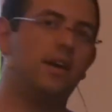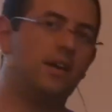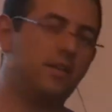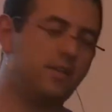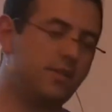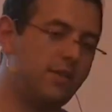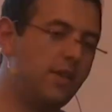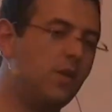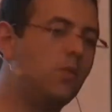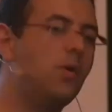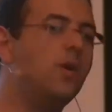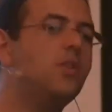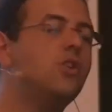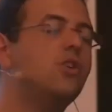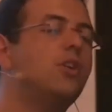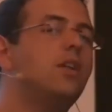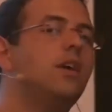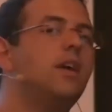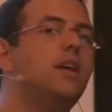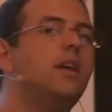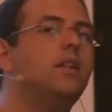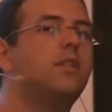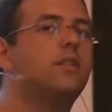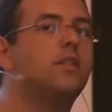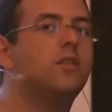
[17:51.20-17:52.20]
sequential
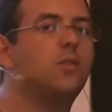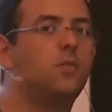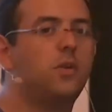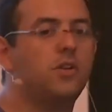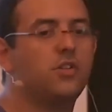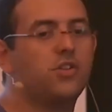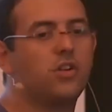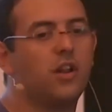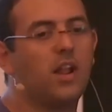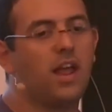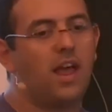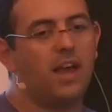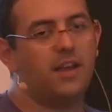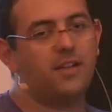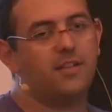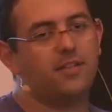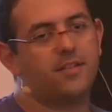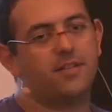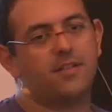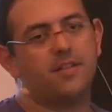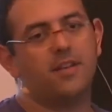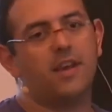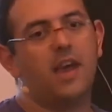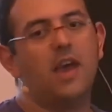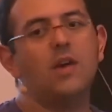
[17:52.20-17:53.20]
reads, sequential
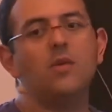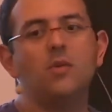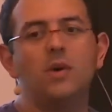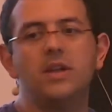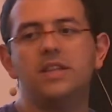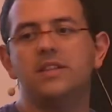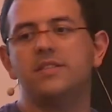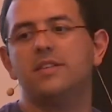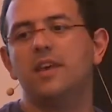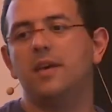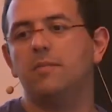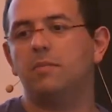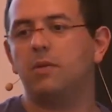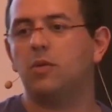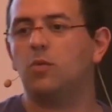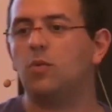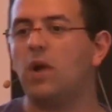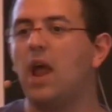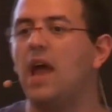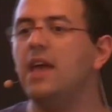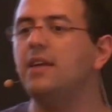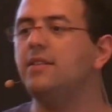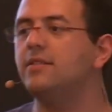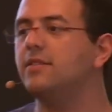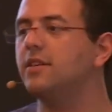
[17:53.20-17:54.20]
writes. Everyone is happy,
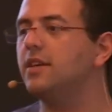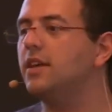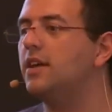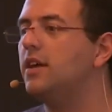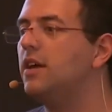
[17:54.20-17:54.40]
right?